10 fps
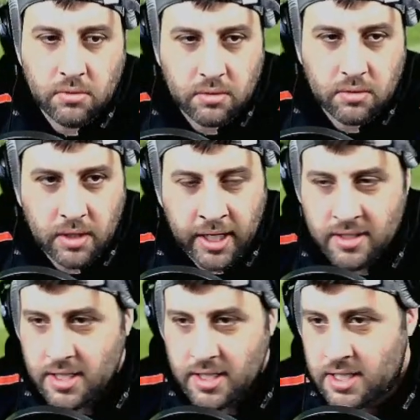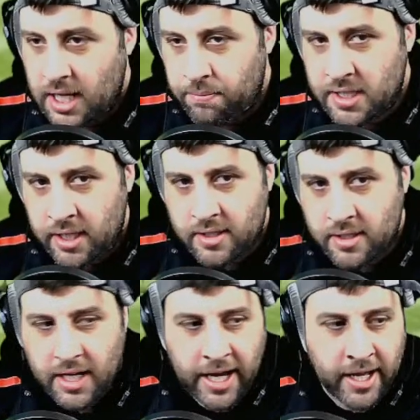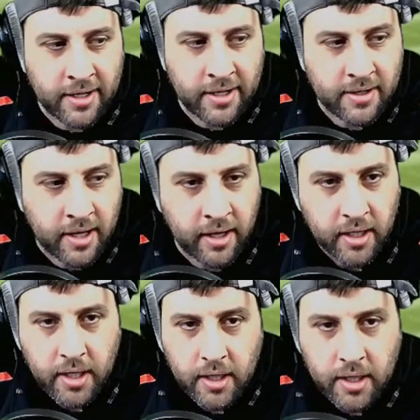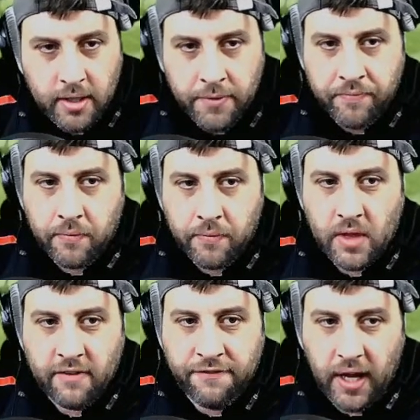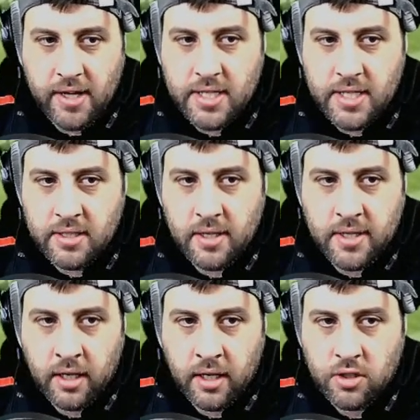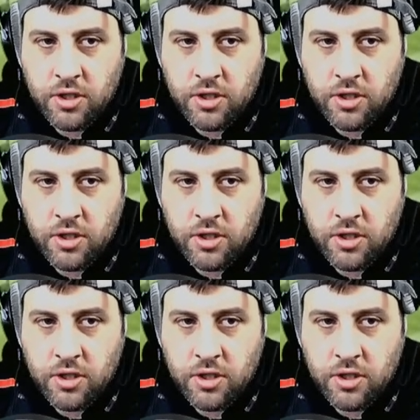intercepted and flies into touch.